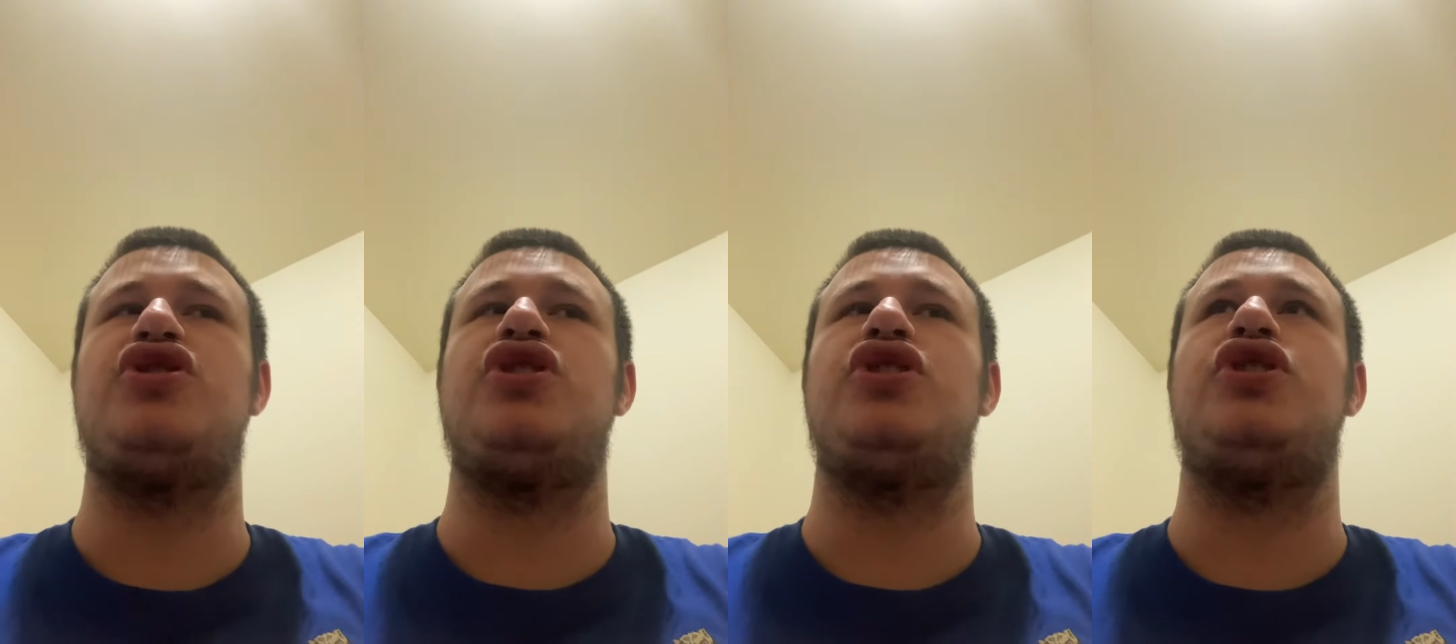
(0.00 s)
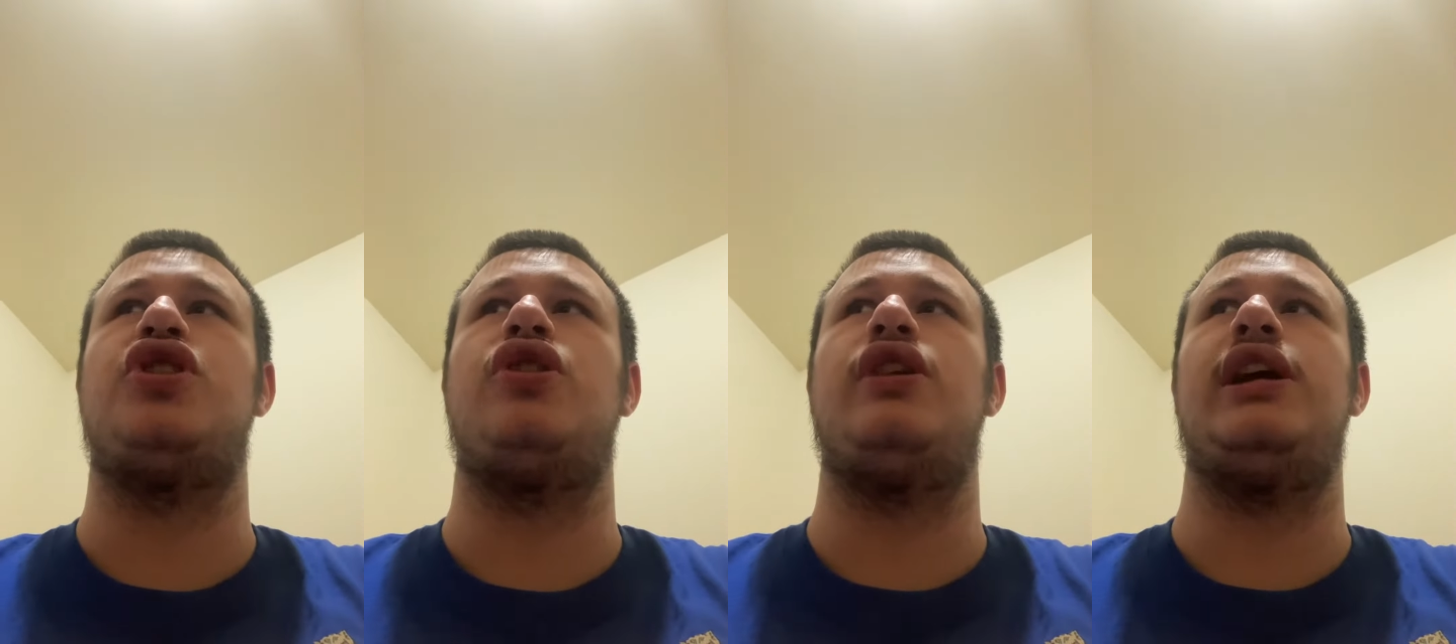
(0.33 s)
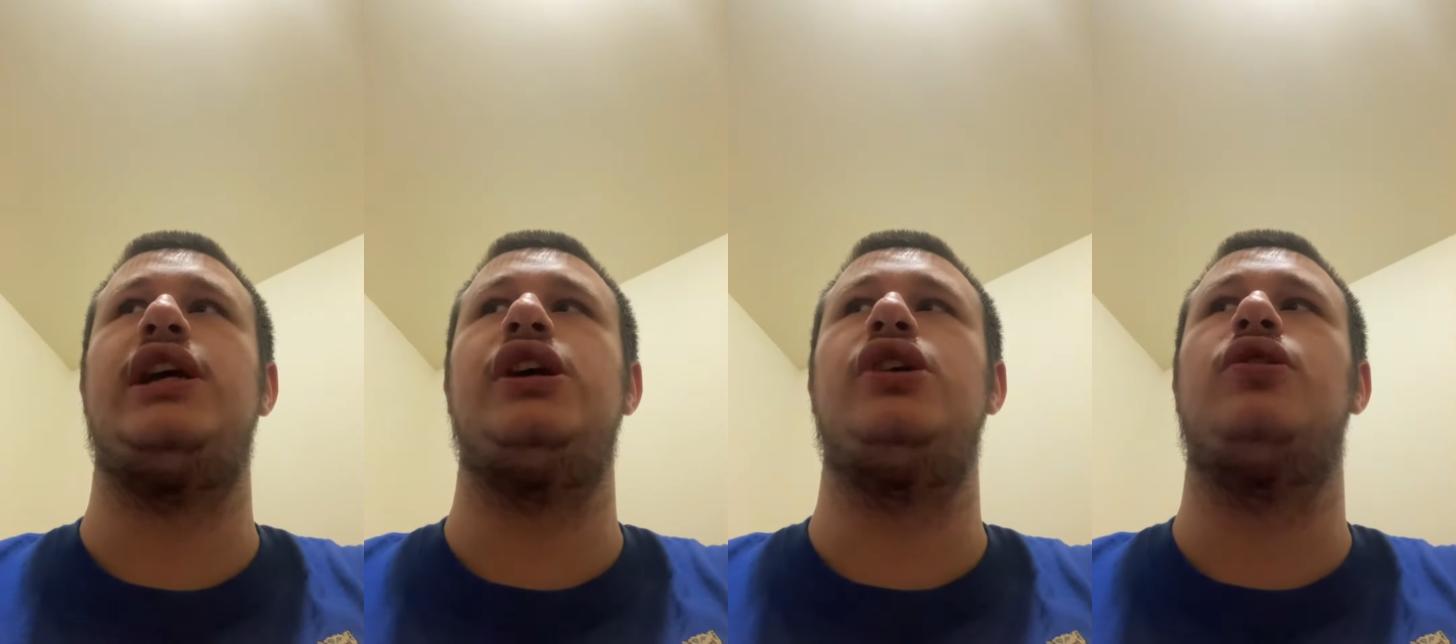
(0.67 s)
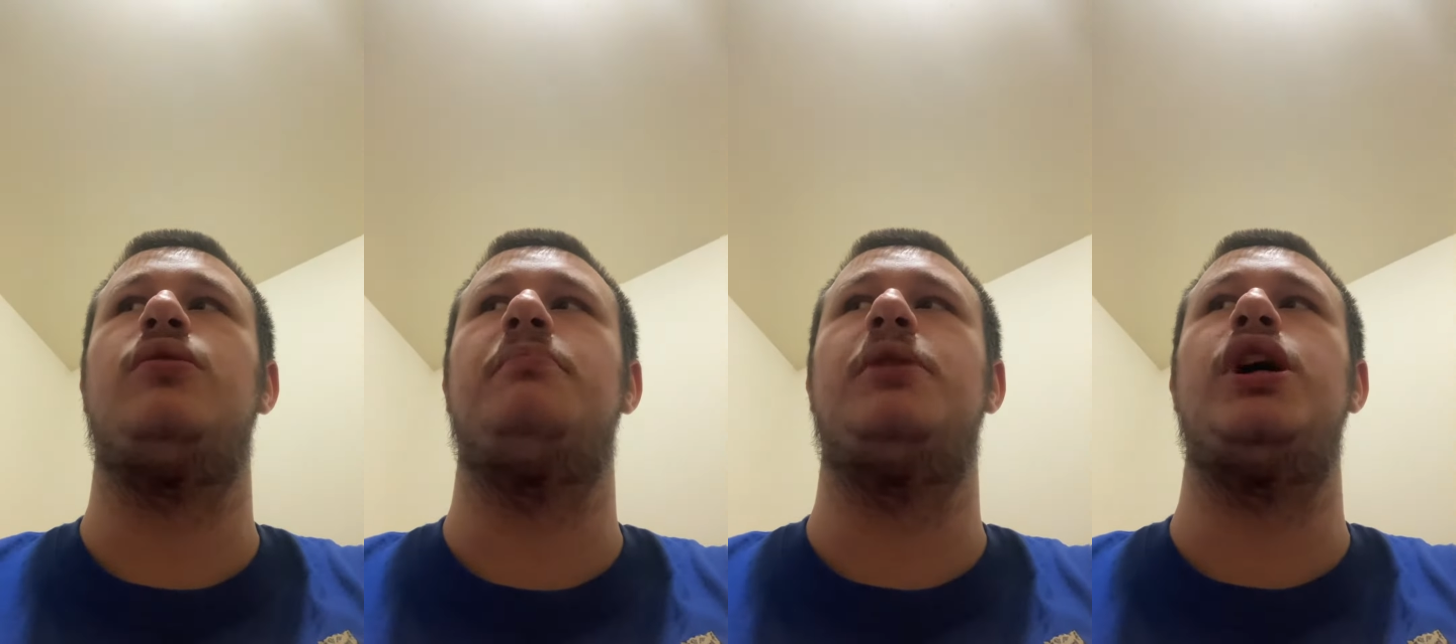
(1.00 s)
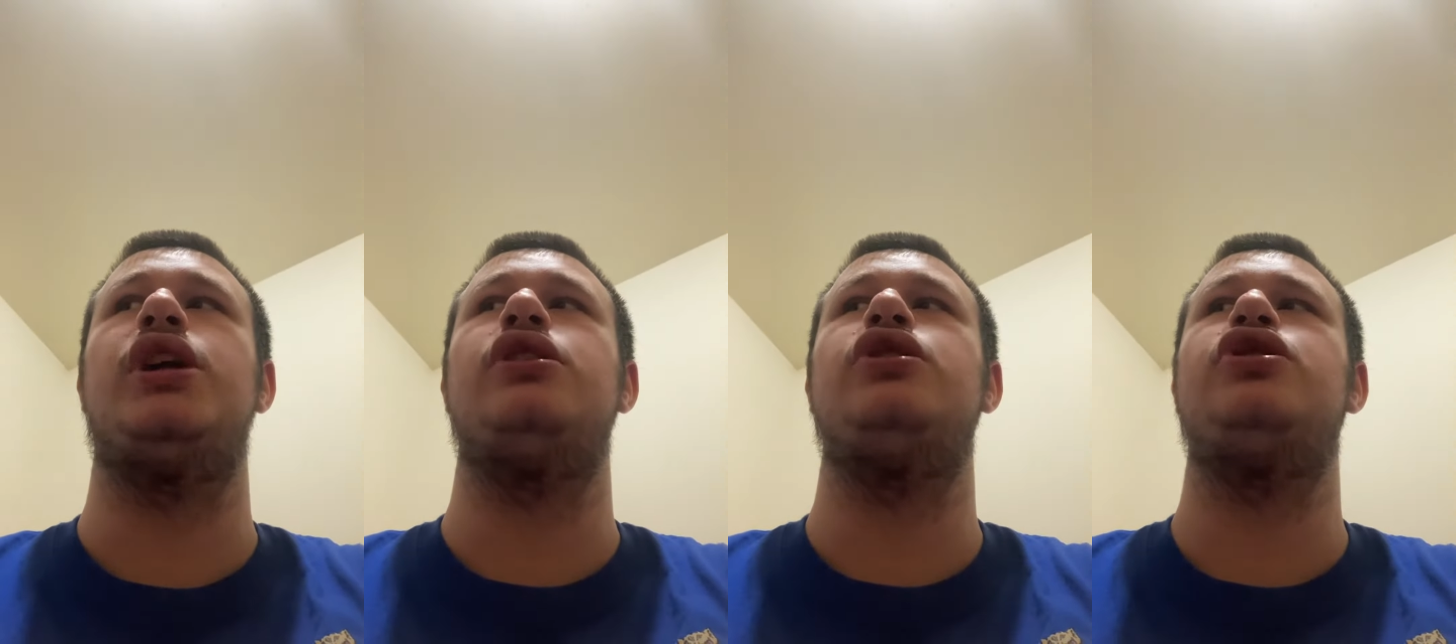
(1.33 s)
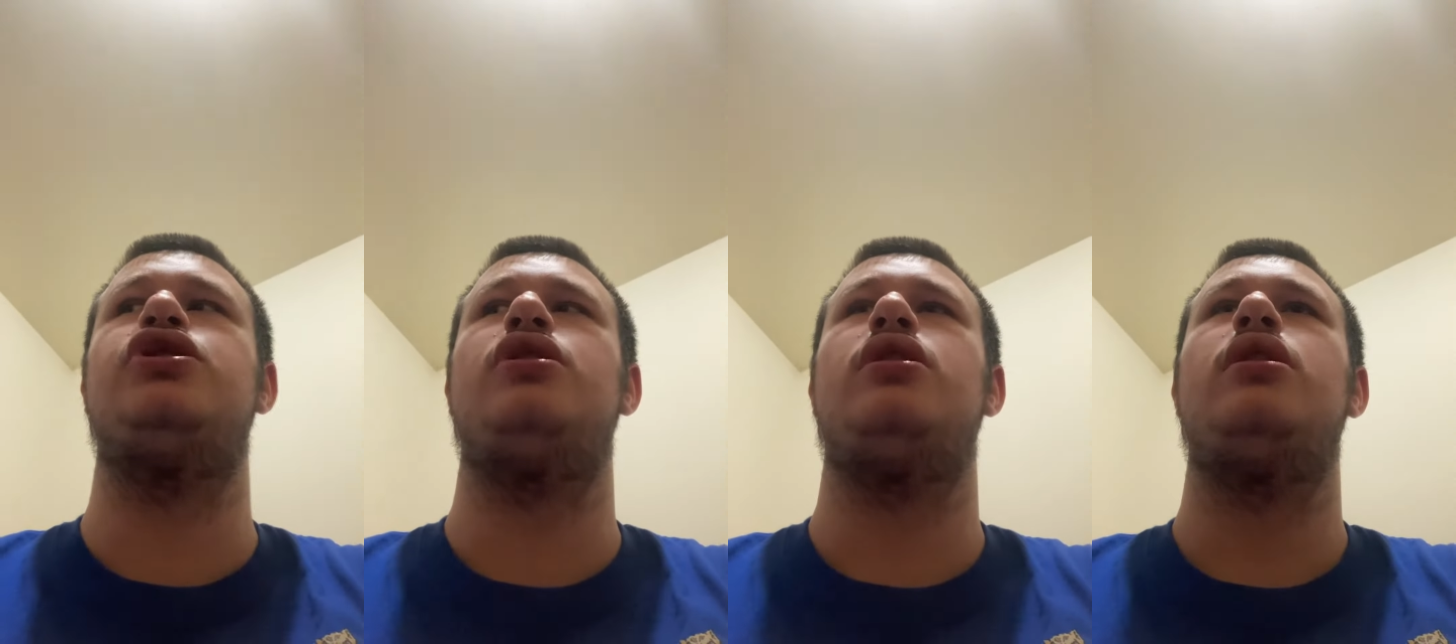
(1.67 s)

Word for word: to turn heel, but she,